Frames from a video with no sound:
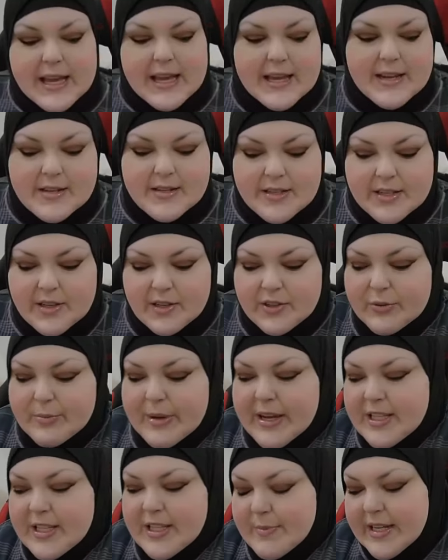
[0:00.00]
And y'all
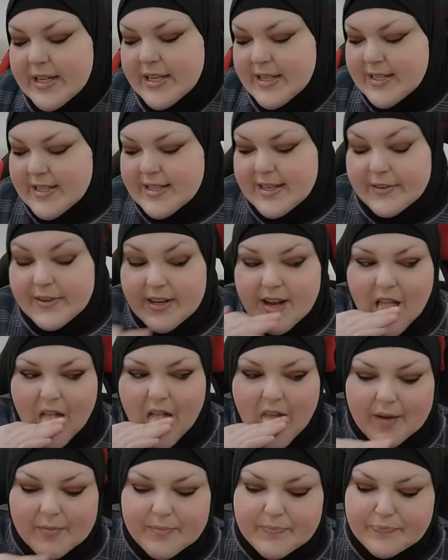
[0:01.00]
know my husband is
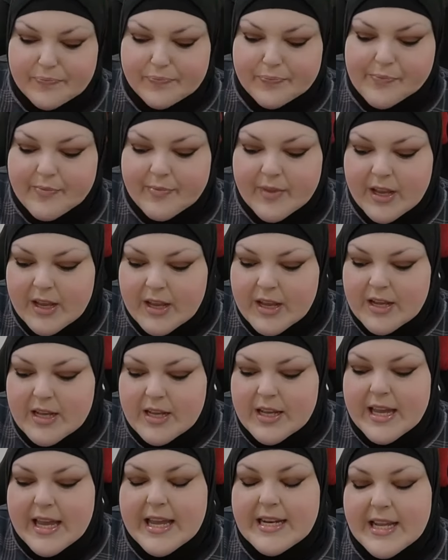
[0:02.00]
Syrian.
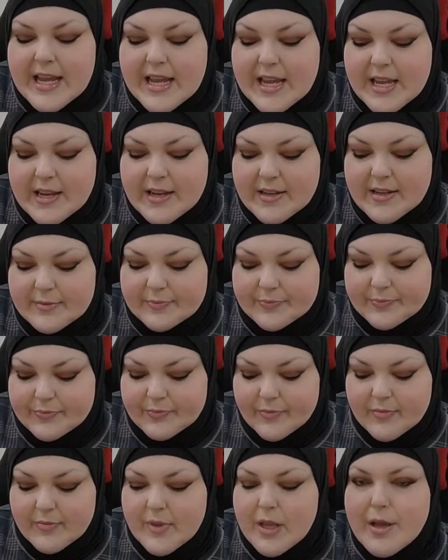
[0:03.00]
And he
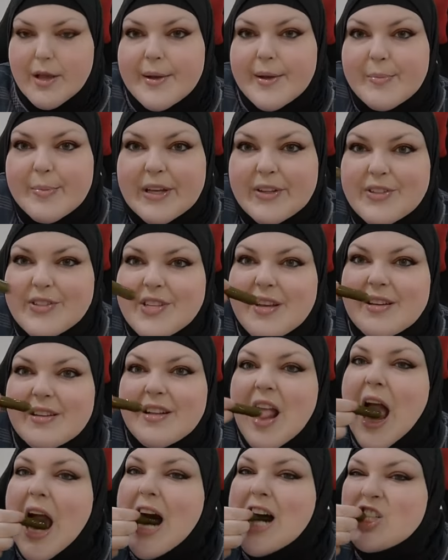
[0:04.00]
pickles.
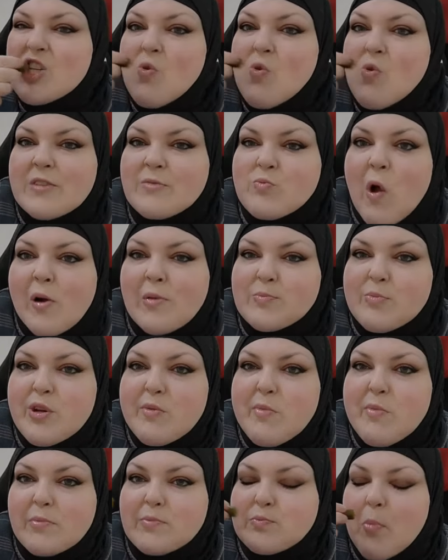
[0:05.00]

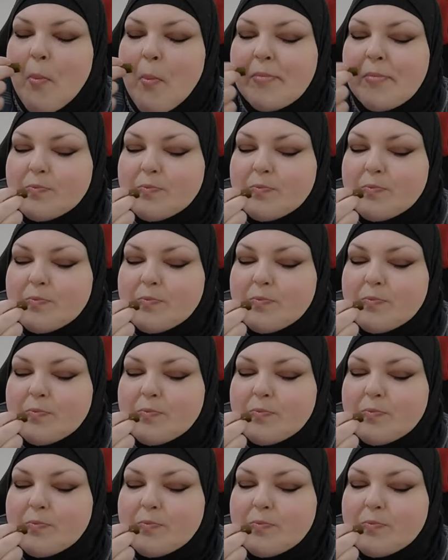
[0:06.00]
Reba.